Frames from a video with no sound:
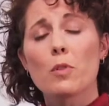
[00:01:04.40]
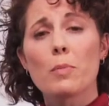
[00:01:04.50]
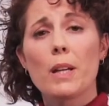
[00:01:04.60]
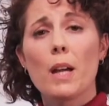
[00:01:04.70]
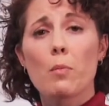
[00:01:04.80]
for
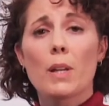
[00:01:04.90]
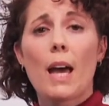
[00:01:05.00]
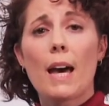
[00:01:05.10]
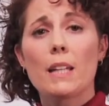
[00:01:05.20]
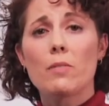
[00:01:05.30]
being able
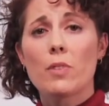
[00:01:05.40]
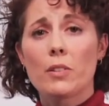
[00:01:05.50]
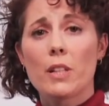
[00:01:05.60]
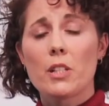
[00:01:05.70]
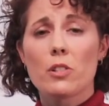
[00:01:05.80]
to add in
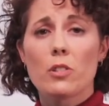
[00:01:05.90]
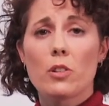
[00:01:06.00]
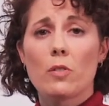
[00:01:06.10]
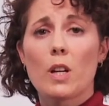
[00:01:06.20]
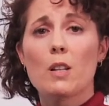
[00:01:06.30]
Foundation
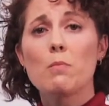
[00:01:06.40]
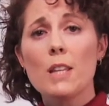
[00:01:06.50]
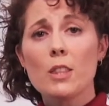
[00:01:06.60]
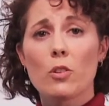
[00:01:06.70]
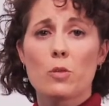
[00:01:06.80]
Server and
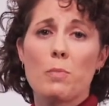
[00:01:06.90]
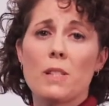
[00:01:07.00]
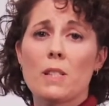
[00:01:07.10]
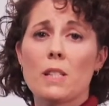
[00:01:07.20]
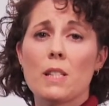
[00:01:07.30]
meet those
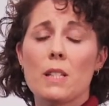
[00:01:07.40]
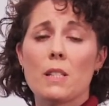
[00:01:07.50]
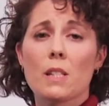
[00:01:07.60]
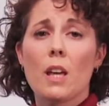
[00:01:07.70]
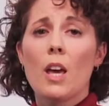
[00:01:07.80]
business
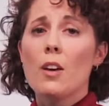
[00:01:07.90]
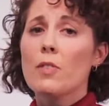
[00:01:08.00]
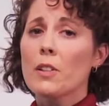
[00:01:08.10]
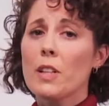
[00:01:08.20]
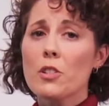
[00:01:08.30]
needs.
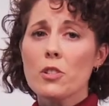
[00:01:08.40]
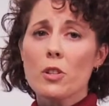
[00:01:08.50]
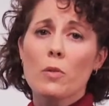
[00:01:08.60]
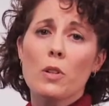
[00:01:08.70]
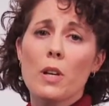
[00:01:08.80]
Foundation
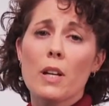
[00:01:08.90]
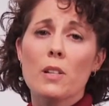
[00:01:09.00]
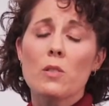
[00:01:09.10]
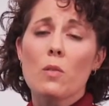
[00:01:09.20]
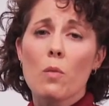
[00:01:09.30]
Server
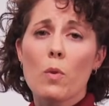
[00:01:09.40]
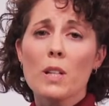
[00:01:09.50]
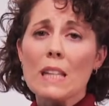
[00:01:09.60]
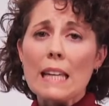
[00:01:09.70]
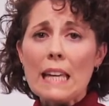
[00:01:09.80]
is one
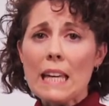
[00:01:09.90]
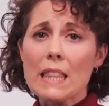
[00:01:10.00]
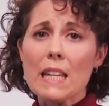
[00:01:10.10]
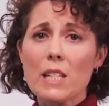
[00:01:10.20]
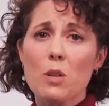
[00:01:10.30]
of the key
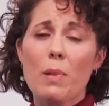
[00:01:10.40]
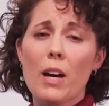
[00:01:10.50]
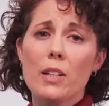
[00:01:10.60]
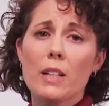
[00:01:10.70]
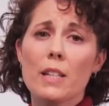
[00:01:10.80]
things
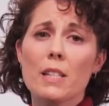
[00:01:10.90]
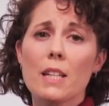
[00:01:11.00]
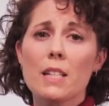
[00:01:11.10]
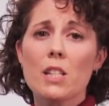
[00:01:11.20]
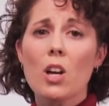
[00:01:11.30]
about it is
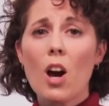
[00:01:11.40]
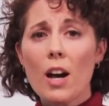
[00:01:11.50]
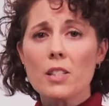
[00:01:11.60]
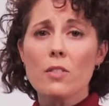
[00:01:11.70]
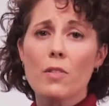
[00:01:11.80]
that it's a
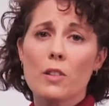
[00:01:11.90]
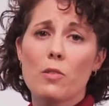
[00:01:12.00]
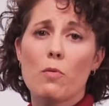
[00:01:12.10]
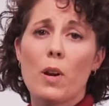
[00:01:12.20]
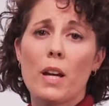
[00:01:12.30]

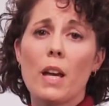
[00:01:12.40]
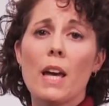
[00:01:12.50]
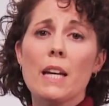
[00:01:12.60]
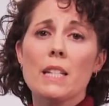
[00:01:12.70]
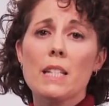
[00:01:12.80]
cost-effective way
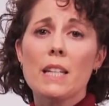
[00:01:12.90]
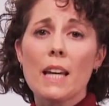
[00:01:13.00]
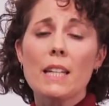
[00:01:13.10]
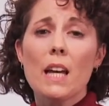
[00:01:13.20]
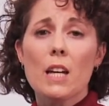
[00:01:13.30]
to
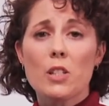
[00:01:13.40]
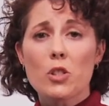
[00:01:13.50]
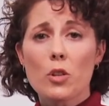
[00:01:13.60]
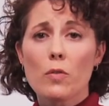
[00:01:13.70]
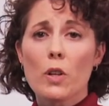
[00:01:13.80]
get a
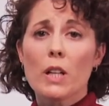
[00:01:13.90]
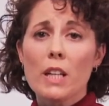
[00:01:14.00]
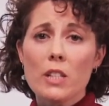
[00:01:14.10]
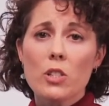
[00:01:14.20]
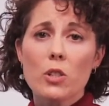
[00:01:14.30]
server
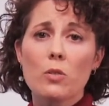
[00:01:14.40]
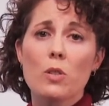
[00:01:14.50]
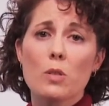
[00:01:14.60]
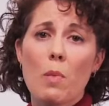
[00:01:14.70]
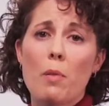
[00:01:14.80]
into
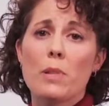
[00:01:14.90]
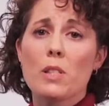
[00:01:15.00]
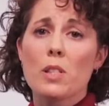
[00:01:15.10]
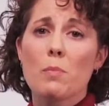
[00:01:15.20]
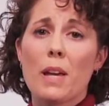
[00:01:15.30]
the small
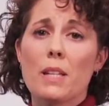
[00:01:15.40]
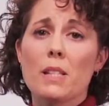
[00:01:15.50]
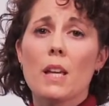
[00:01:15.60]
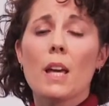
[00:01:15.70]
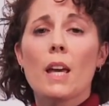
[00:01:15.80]
business
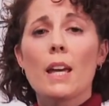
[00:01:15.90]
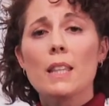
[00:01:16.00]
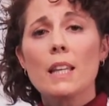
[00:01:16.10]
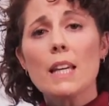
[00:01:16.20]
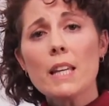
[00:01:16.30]
space.
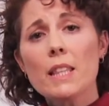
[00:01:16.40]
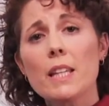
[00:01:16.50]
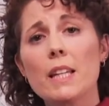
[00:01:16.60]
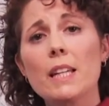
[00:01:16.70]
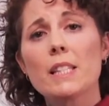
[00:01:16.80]
And the key
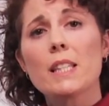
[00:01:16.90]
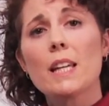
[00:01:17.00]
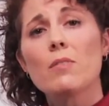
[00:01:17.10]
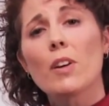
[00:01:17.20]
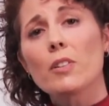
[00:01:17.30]
thing is
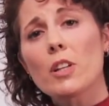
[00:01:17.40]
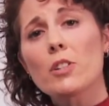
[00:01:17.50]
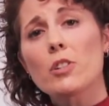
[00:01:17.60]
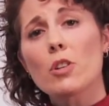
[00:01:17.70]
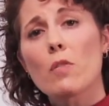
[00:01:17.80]
that
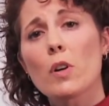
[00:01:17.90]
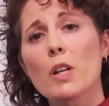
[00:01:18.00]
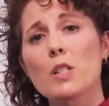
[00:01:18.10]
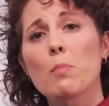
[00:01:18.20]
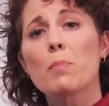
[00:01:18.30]
Foundation Server
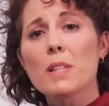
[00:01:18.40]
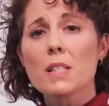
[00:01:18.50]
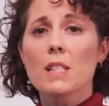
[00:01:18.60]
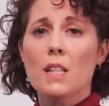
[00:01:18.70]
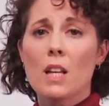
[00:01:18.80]
is a
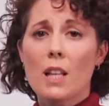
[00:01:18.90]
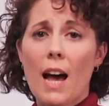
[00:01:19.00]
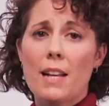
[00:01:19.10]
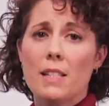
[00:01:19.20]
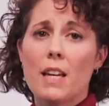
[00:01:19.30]
business
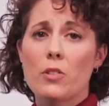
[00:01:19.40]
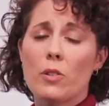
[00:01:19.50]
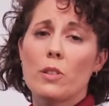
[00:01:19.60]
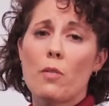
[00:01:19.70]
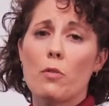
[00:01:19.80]
class
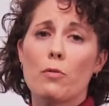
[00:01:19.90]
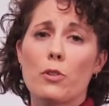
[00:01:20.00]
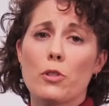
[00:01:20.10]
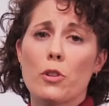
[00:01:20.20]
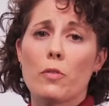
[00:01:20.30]
entry-level
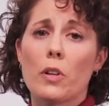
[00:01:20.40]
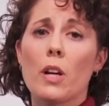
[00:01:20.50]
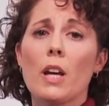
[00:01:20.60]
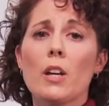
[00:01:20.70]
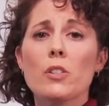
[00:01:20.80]
first server.
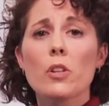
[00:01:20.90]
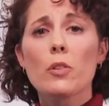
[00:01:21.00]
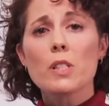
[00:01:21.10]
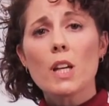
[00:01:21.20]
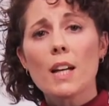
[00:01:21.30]
So
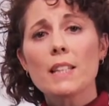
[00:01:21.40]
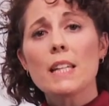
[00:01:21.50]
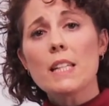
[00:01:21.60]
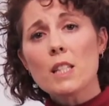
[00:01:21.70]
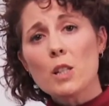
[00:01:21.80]
it's got the
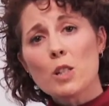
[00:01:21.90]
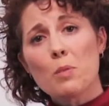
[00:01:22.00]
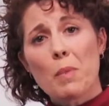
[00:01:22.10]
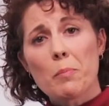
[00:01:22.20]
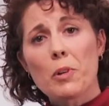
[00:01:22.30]
ECC
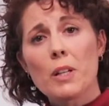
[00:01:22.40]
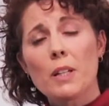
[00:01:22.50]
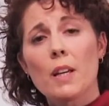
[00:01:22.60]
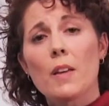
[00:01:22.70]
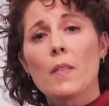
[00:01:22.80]

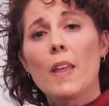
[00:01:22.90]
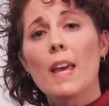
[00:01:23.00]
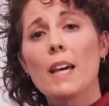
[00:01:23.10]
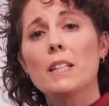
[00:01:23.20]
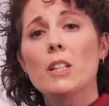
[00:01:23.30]
memory
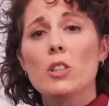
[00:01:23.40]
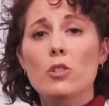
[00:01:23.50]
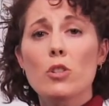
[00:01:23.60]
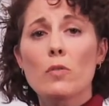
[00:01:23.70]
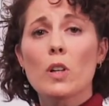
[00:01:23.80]
and the
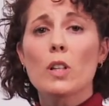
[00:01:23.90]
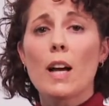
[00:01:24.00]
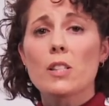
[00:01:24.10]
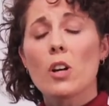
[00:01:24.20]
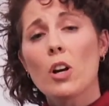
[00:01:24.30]
server
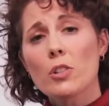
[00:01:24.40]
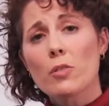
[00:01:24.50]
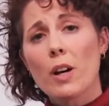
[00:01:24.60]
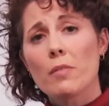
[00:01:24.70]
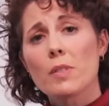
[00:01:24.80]
class hard
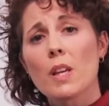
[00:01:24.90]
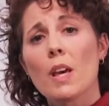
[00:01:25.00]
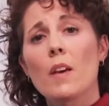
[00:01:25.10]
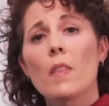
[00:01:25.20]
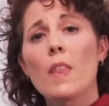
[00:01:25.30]
drives
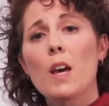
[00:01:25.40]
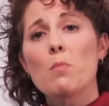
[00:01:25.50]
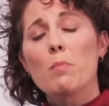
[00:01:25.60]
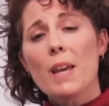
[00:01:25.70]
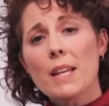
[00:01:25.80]

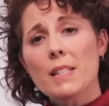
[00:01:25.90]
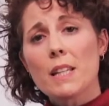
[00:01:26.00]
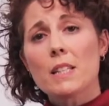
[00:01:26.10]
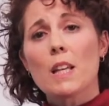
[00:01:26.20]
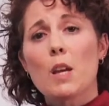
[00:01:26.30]
that makes
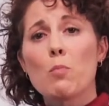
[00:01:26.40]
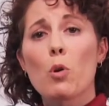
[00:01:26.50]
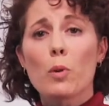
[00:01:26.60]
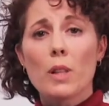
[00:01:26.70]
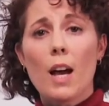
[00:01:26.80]
it a
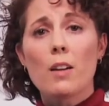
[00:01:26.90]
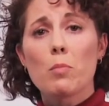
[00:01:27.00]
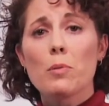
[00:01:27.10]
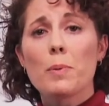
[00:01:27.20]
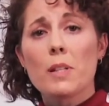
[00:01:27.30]
more
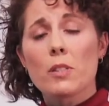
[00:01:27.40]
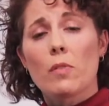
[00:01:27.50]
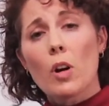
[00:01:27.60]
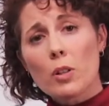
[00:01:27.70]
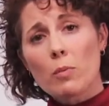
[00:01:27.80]
reliable piece of
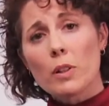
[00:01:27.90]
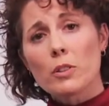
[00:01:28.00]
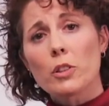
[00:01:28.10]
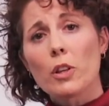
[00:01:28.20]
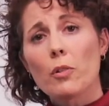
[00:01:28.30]
hardware
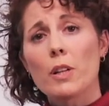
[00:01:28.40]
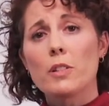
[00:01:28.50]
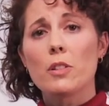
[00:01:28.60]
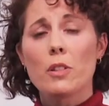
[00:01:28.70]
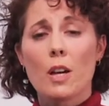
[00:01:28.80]
to go
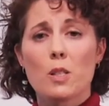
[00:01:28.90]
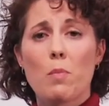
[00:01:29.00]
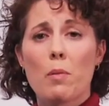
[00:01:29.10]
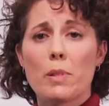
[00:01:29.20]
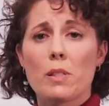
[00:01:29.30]
into that
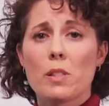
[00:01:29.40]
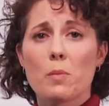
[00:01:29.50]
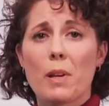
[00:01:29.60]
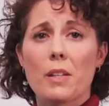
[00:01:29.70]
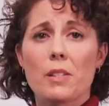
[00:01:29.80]
small business
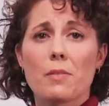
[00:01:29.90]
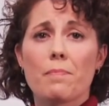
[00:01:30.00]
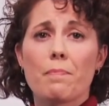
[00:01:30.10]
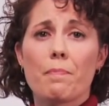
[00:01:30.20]
space.